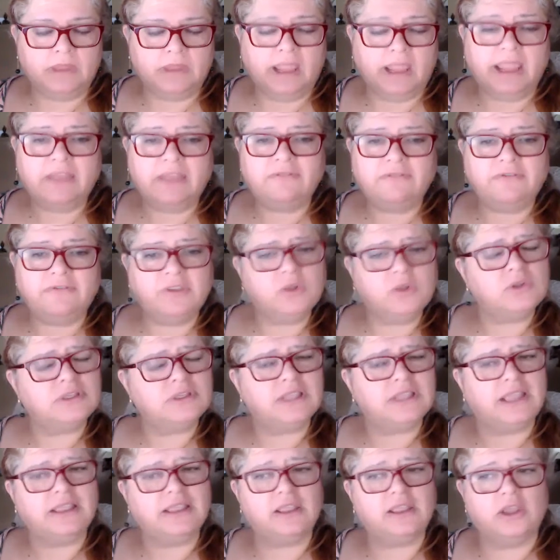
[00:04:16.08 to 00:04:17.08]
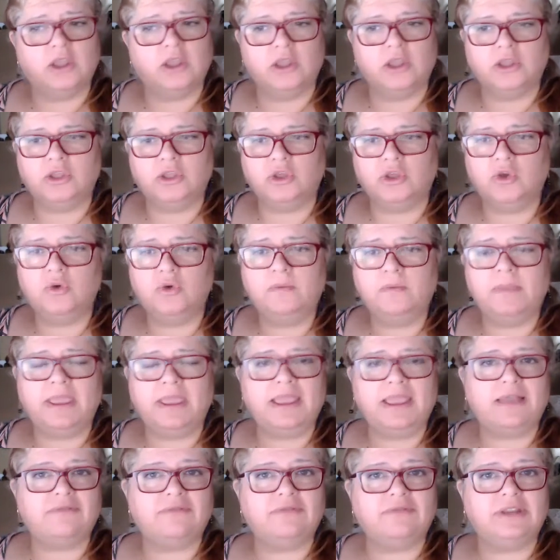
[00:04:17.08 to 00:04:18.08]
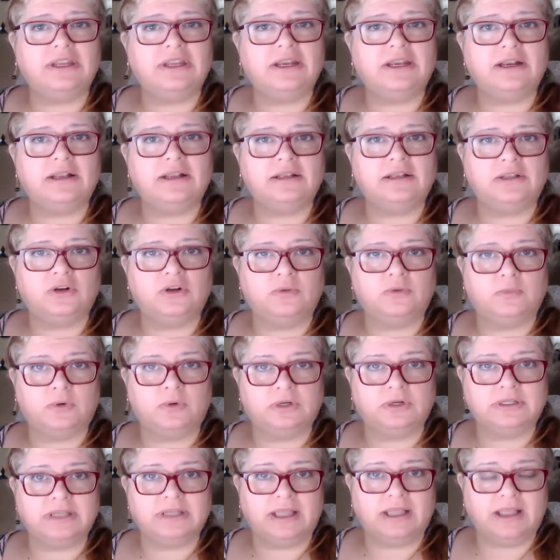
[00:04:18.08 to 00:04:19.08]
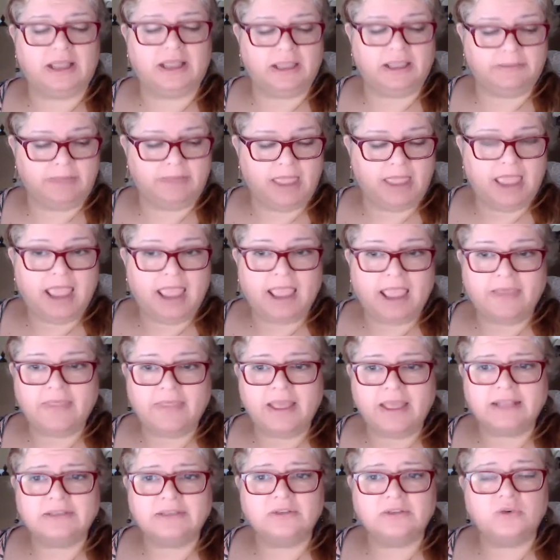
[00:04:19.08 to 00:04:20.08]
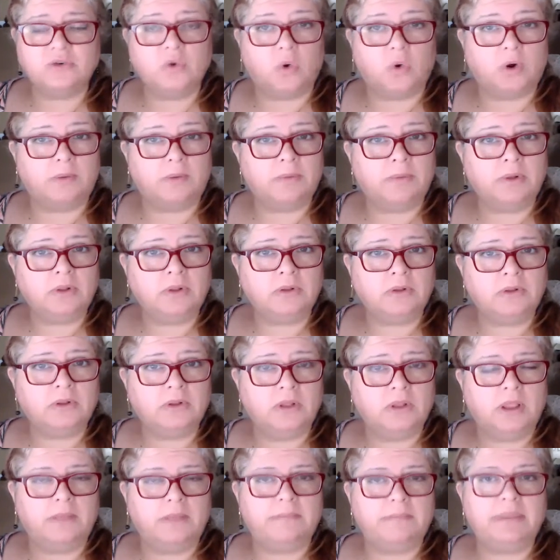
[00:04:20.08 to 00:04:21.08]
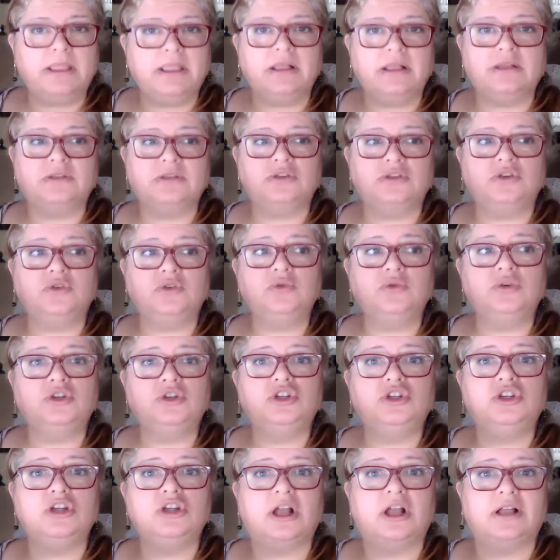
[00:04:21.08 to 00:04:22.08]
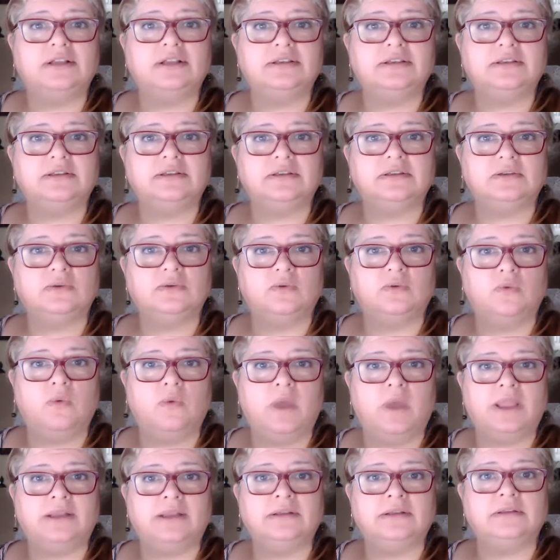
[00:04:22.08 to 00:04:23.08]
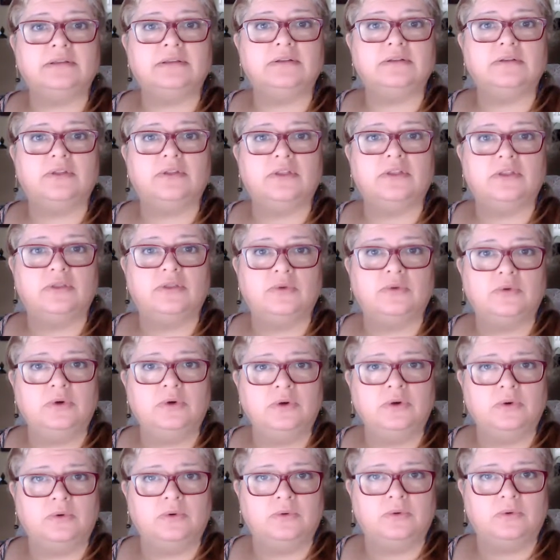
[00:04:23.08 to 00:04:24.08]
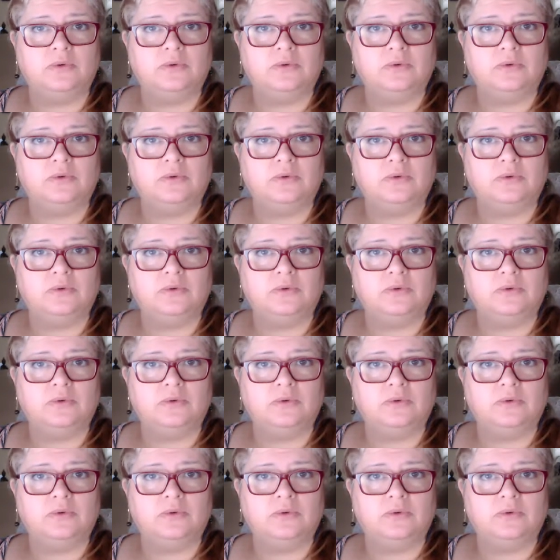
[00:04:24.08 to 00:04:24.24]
it feels like you may have needed a little more time. And that's normal because you just went through